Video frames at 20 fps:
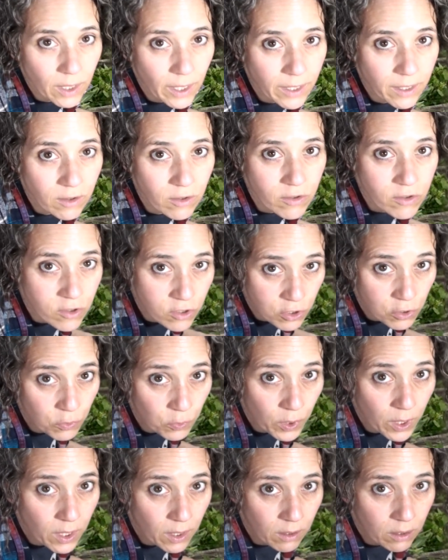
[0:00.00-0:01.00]
like the
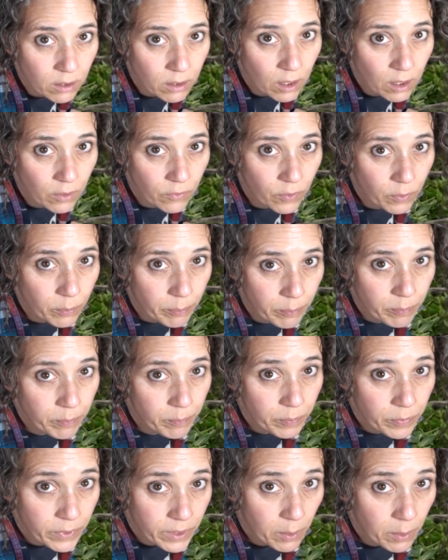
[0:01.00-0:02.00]
strength of
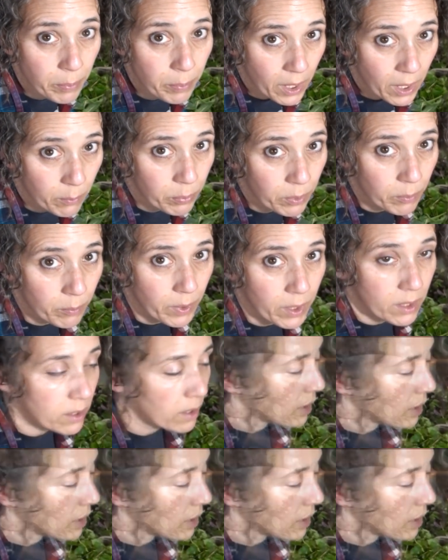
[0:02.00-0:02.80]
the peppermint.